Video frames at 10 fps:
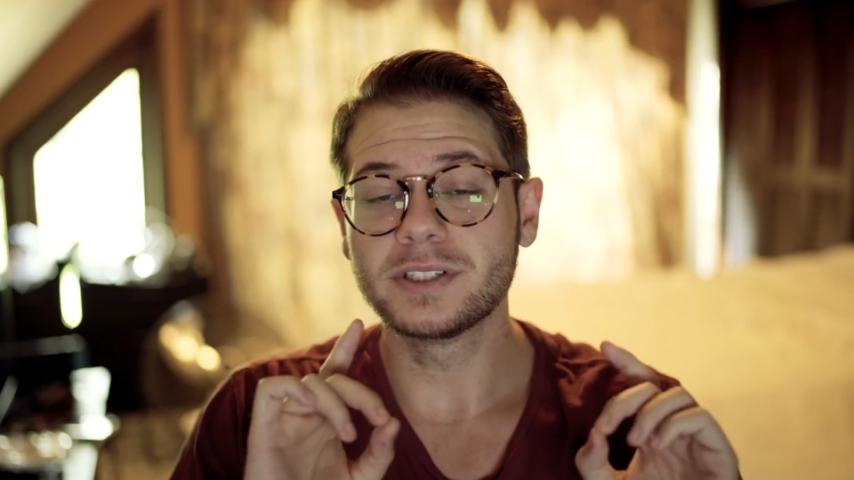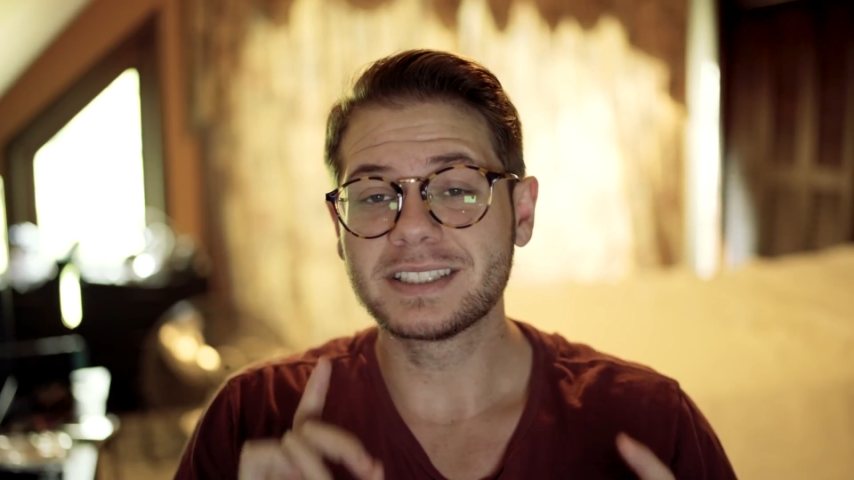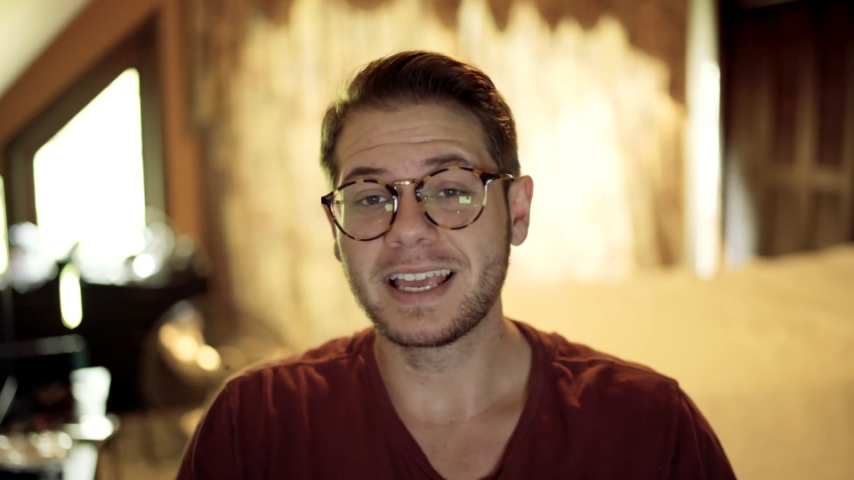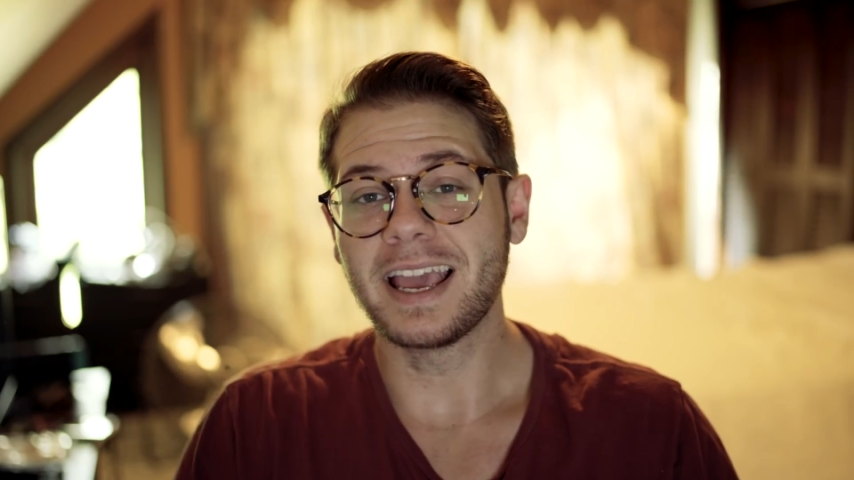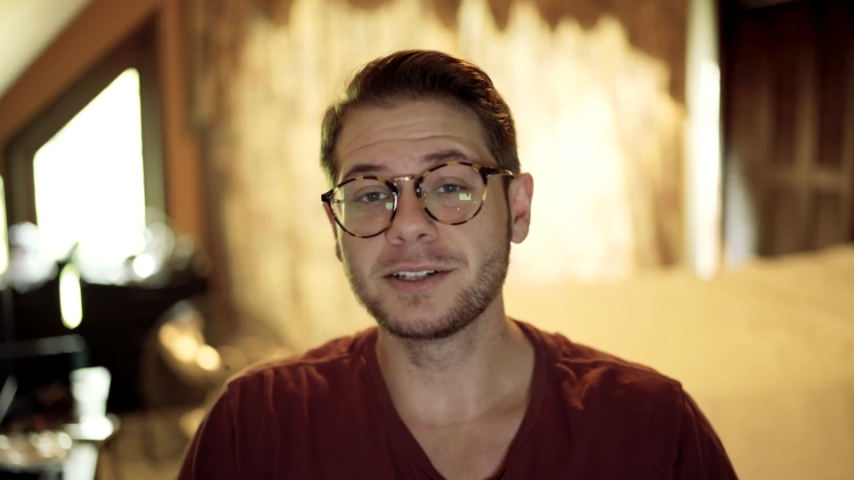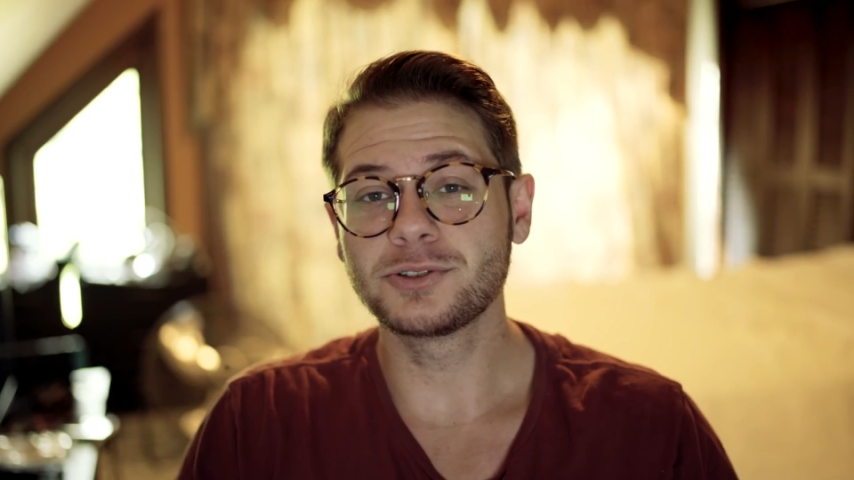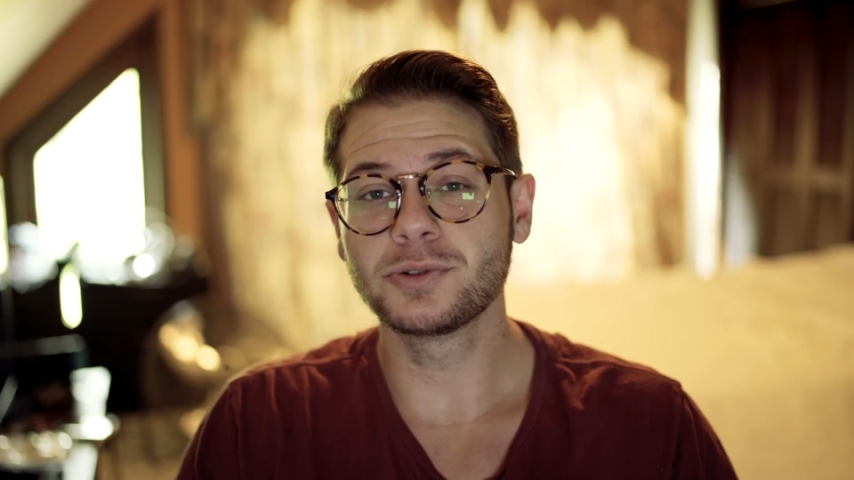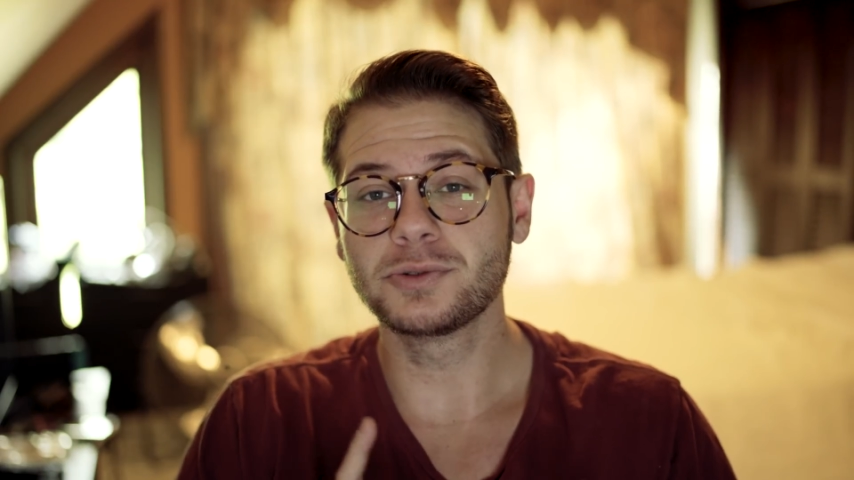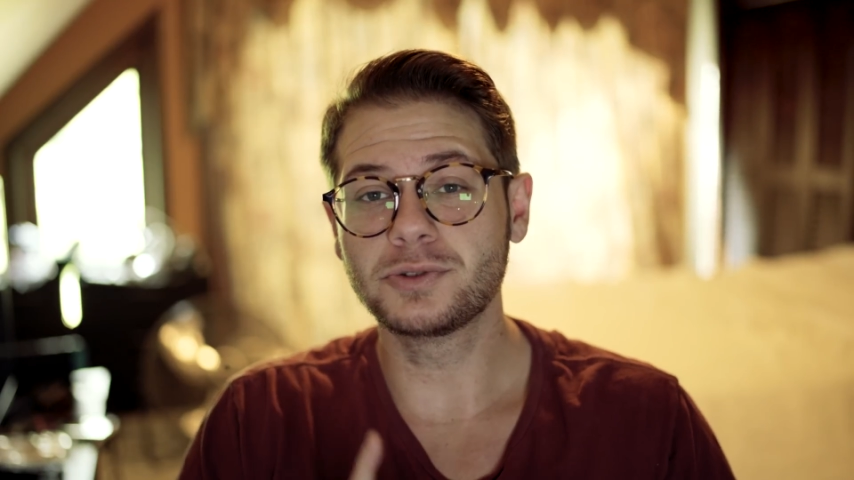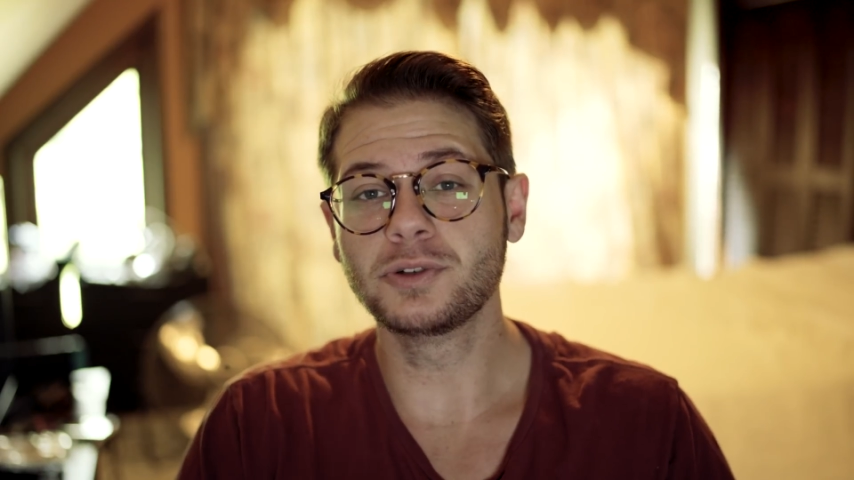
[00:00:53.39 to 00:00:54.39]
was
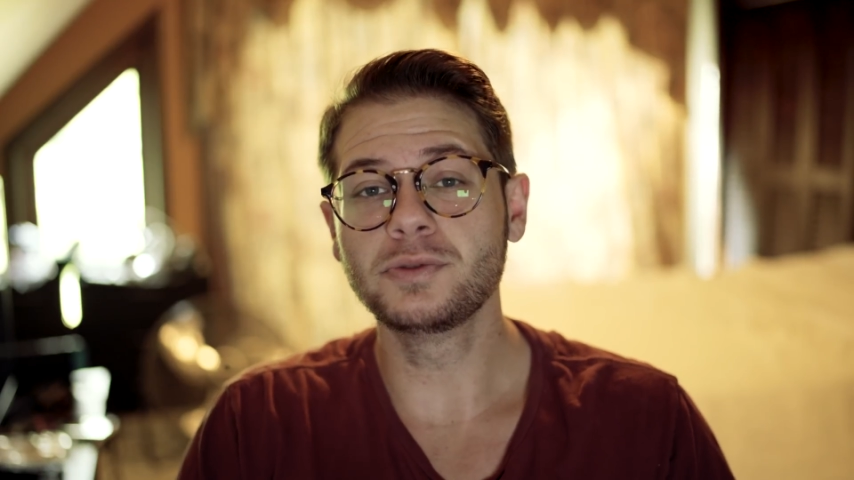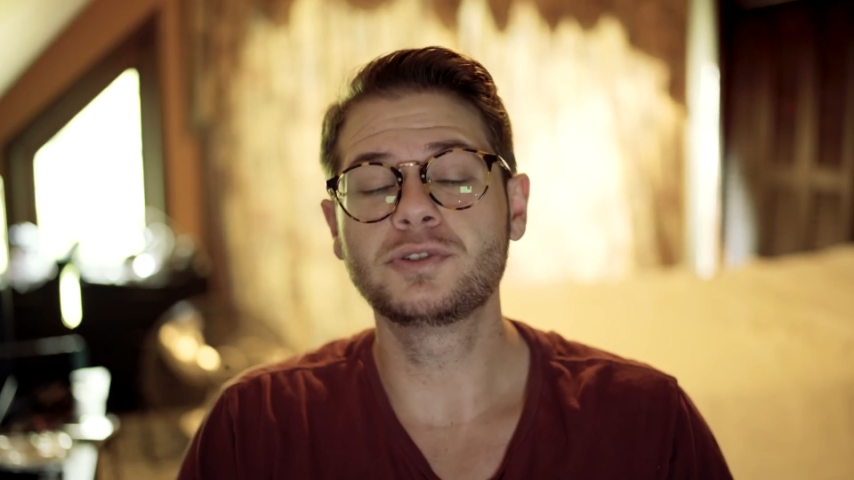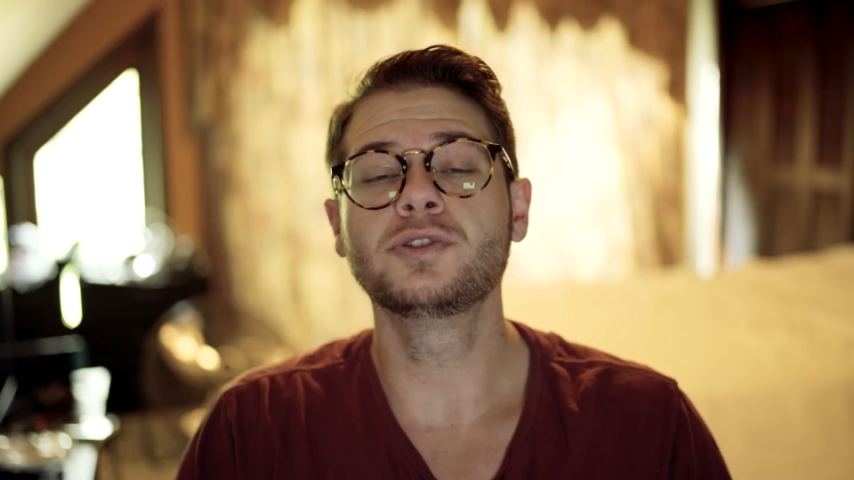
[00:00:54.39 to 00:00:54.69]
canceled due